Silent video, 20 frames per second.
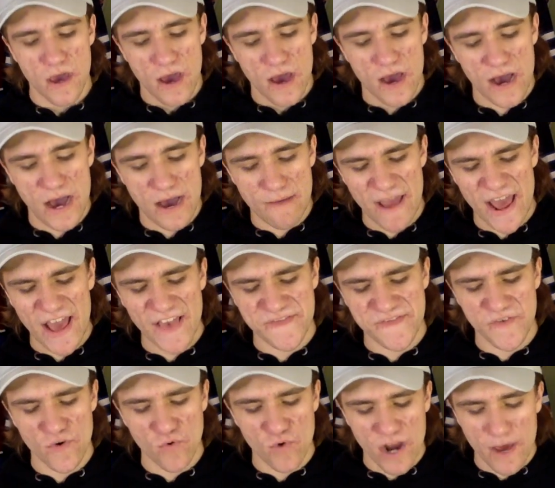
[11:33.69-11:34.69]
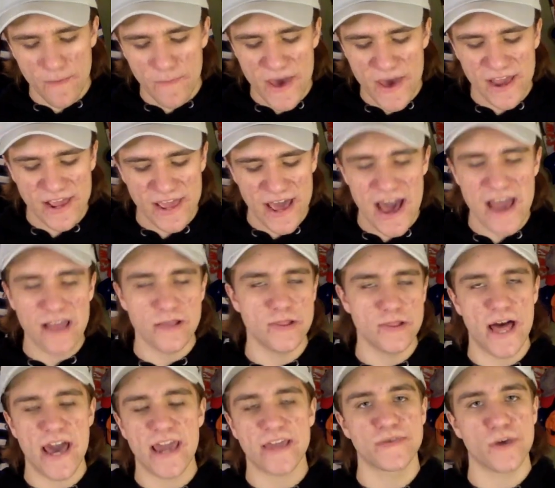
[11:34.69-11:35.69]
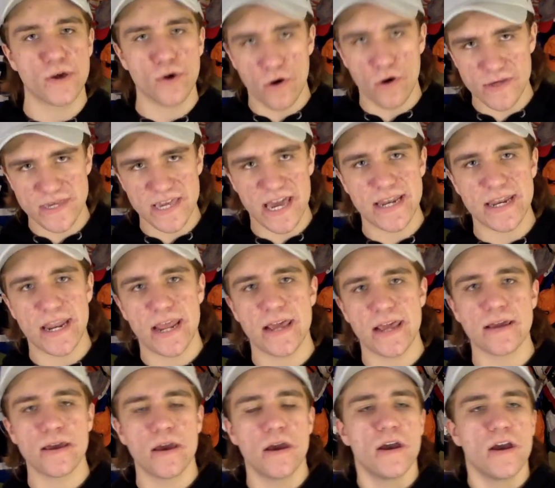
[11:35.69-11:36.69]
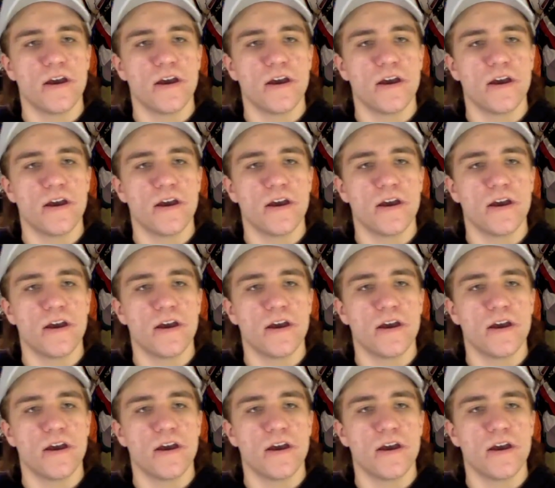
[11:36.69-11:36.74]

As for Winnipeg, I like the goaltending.